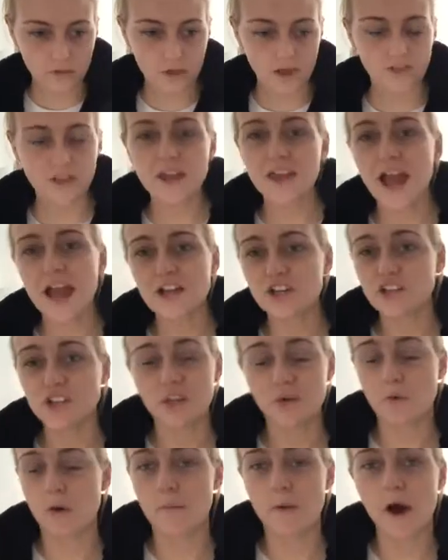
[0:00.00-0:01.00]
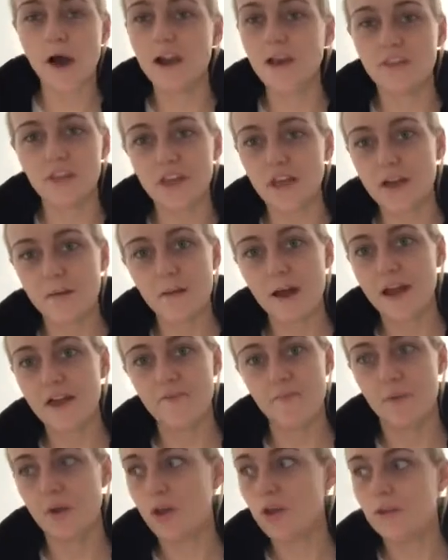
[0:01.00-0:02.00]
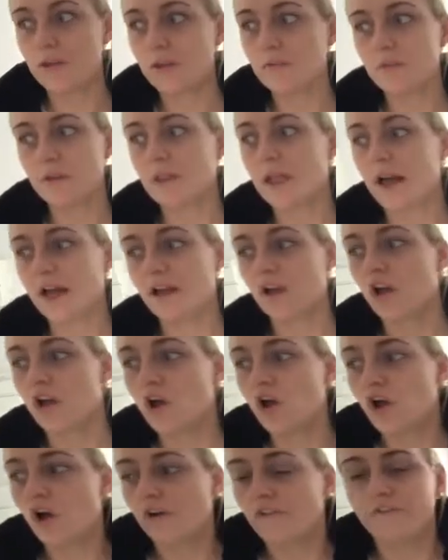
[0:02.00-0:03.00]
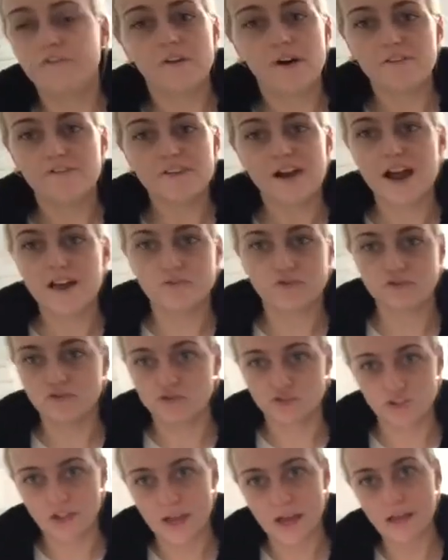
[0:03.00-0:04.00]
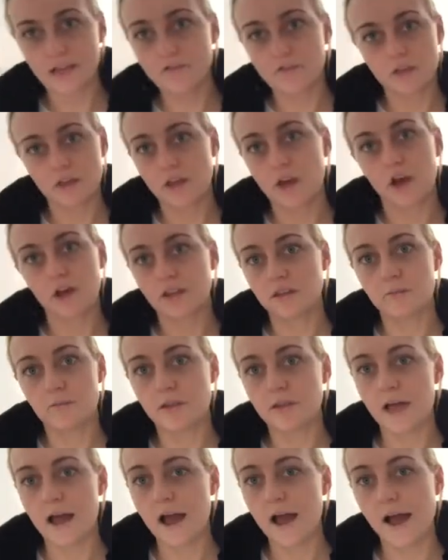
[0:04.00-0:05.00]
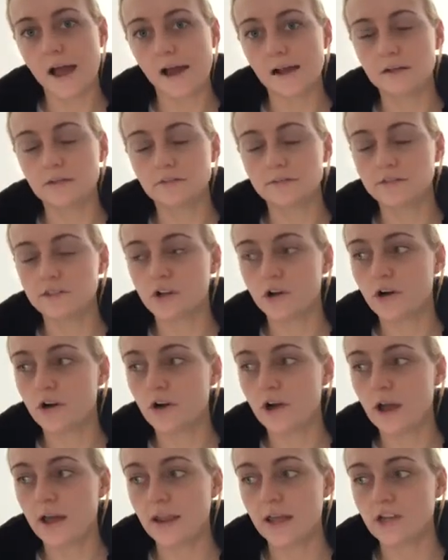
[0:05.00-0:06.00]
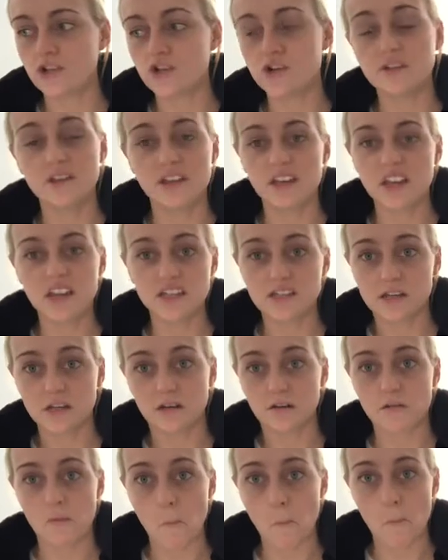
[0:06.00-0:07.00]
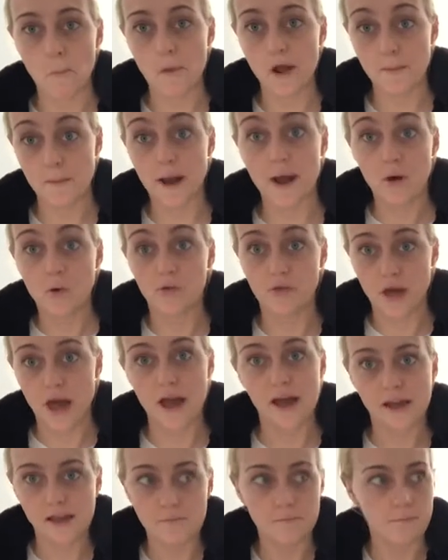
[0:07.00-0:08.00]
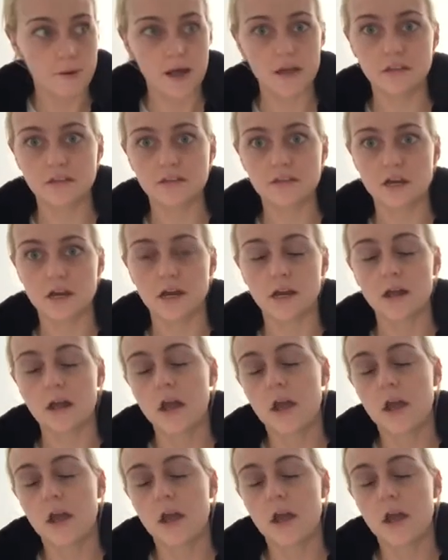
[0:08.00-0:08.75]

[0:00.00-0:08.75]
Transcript: think it actually were more. I think I might have burnt something like 500 calories or something like that. So, and I'd only eaten about that in pasta.